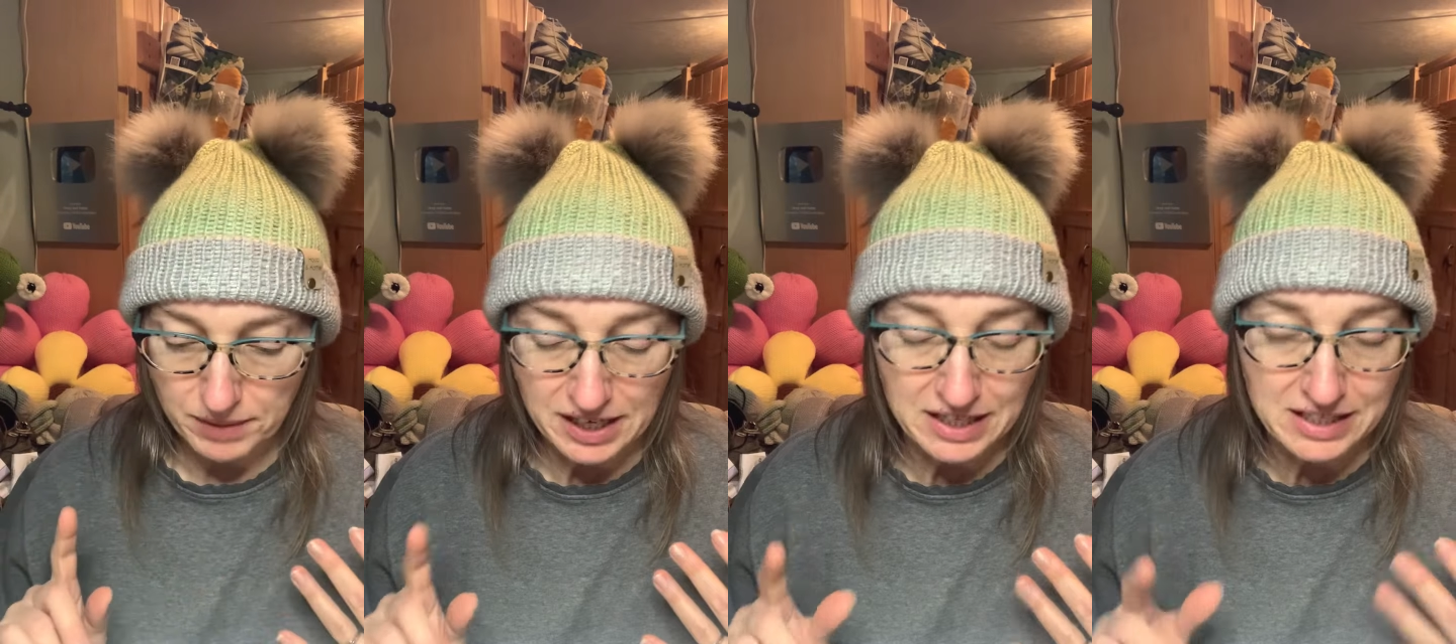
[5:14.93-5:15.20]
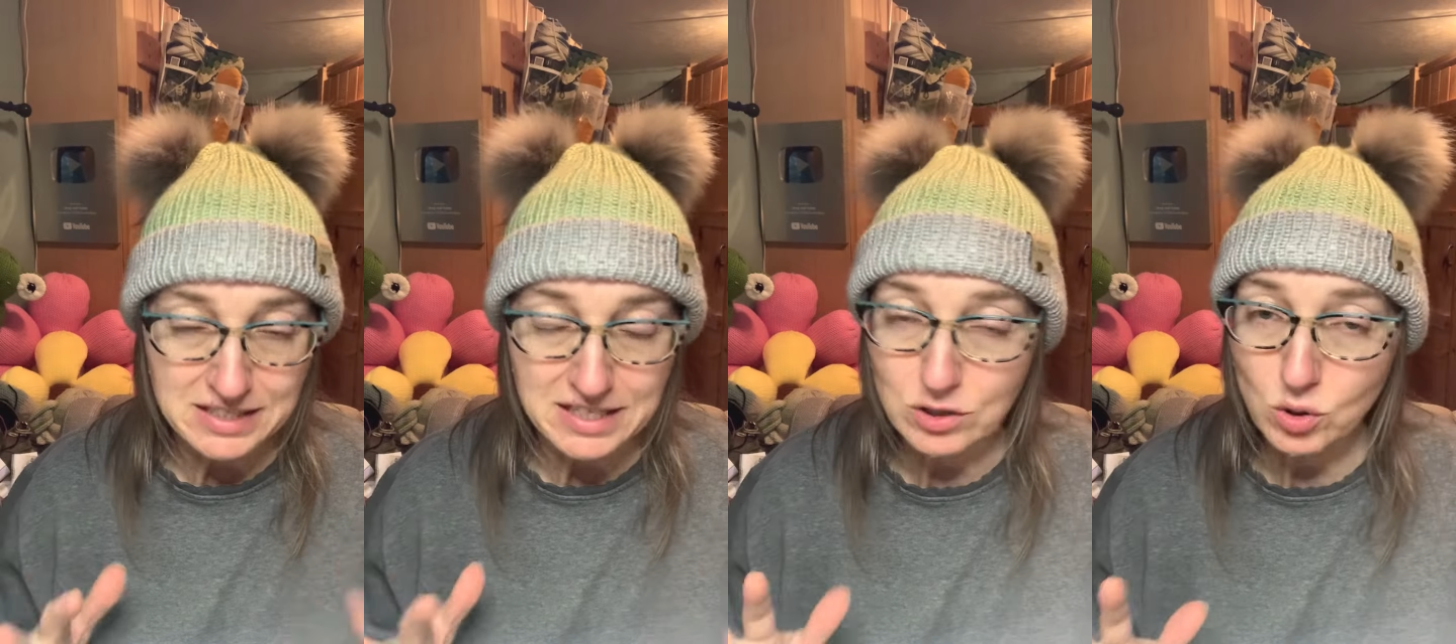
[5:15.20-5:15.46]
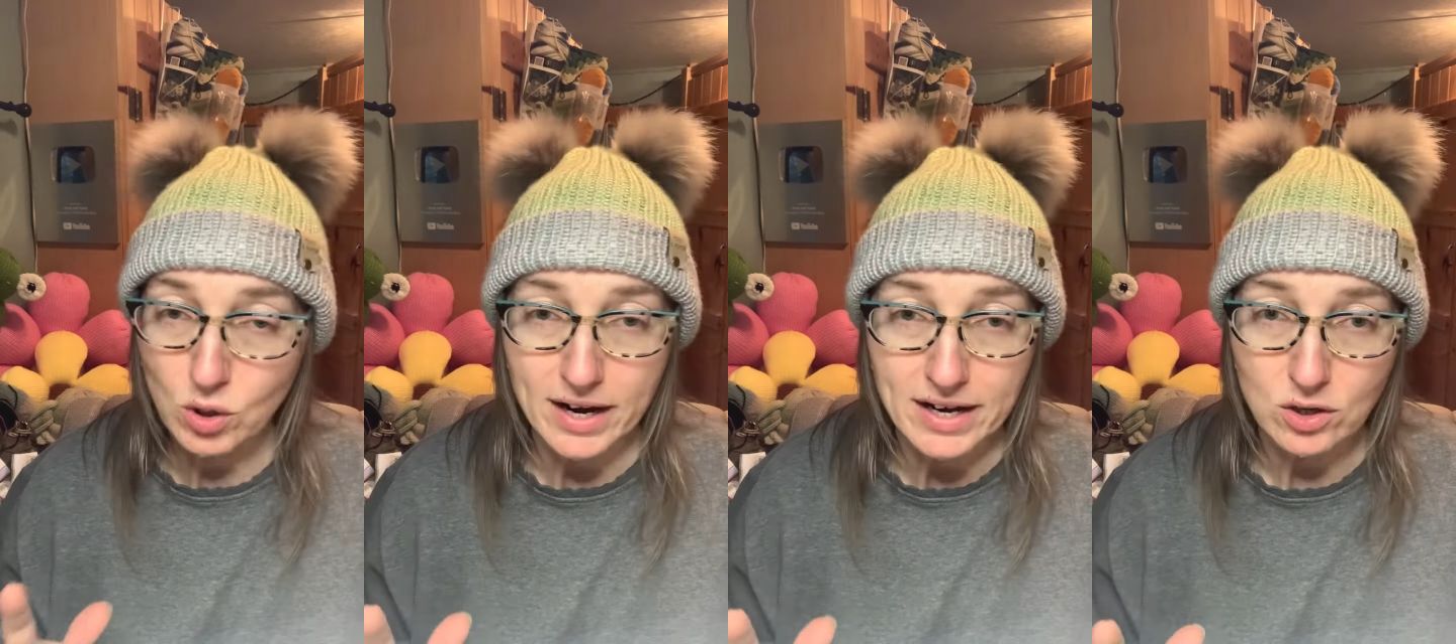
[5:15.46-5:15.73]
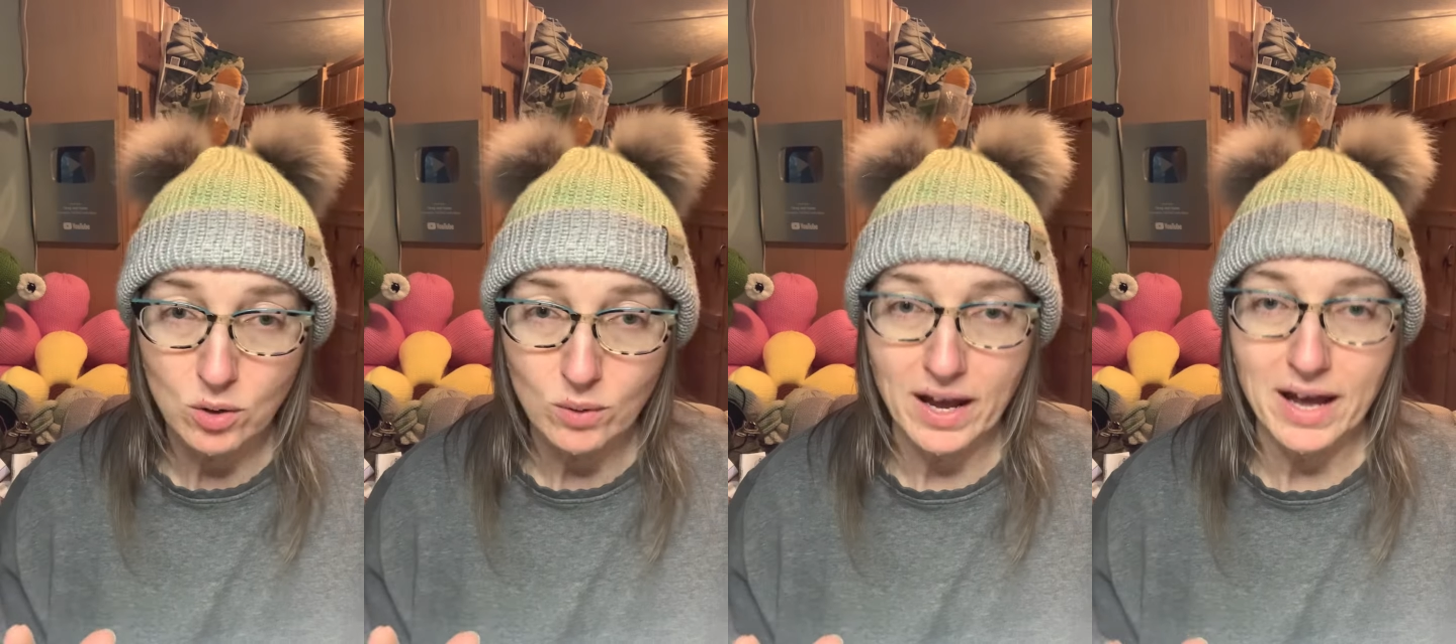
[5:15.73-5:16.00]
it did
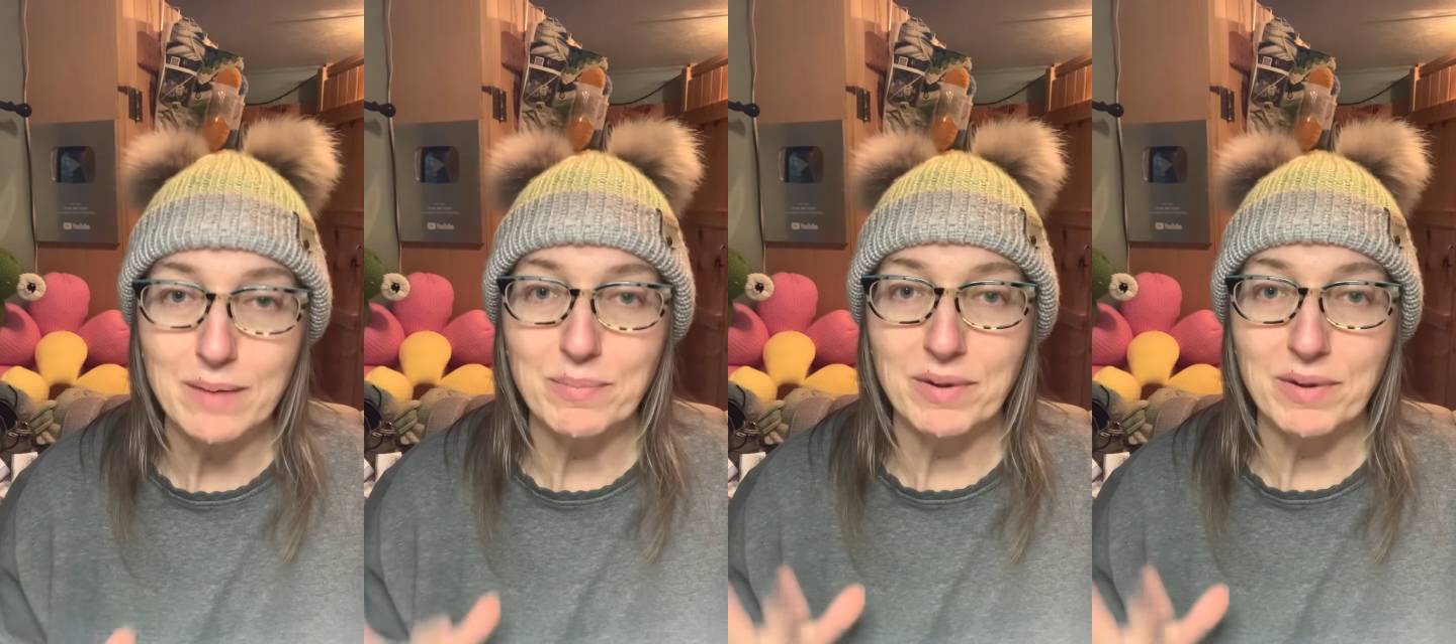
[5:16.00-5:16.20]
crank okay,